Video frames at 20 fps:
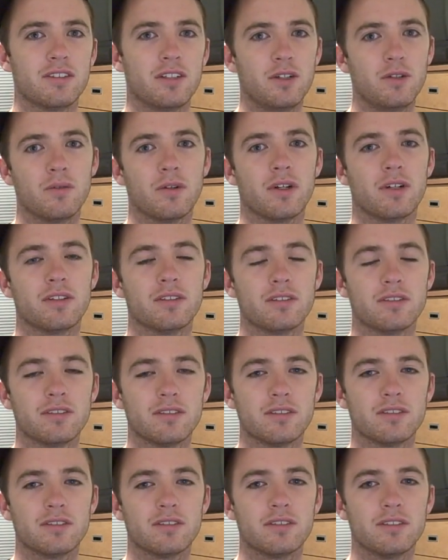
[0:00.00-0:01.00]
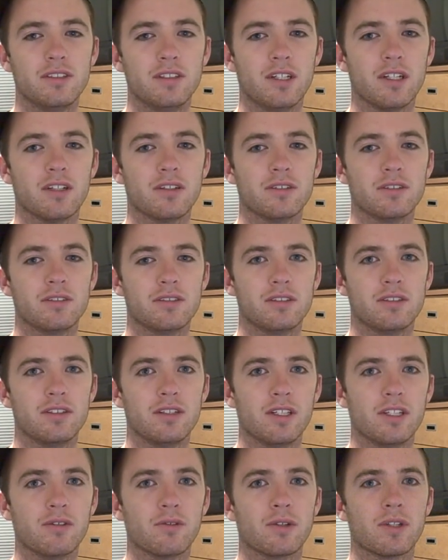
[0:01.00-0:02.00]
I will. You know,
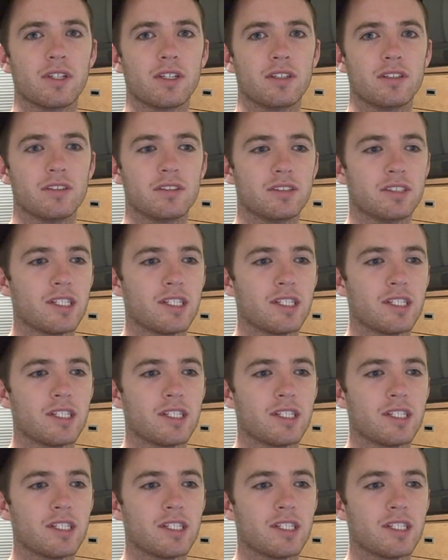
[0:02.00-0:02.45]
you live with it.